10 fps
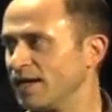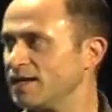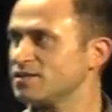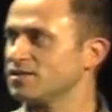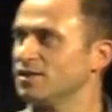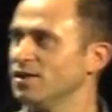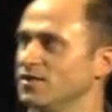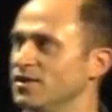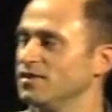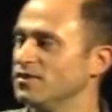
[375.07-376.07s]
guess
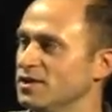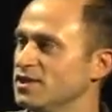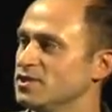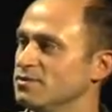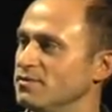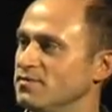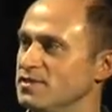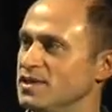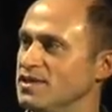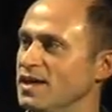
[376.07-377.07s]
the issue with
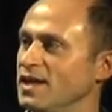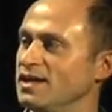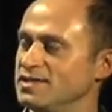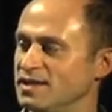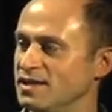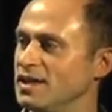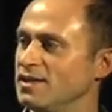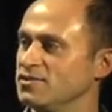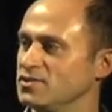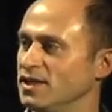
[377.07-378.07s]
using that as an
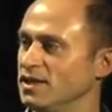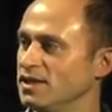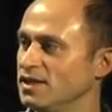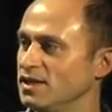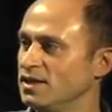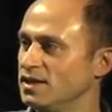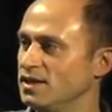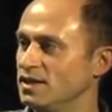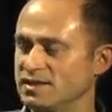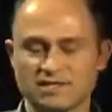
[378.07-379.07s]
analogy
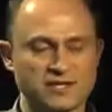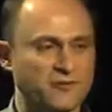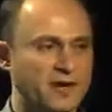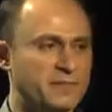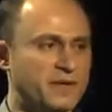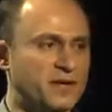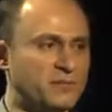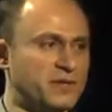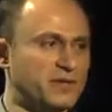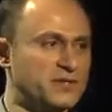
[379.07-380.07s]
is that's a crappy
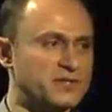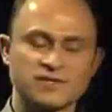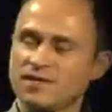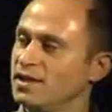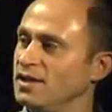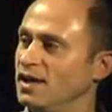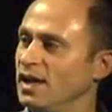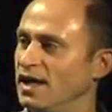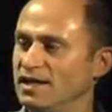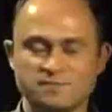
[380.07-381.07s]
old bus,
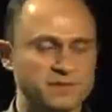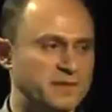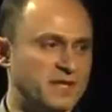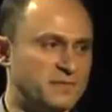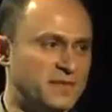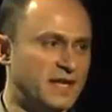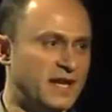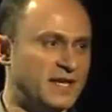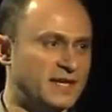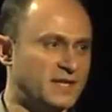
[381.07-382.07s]
and it's probably going to be
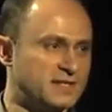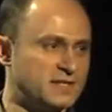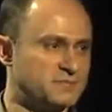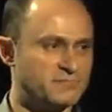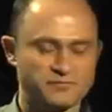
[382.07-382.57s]
late because it's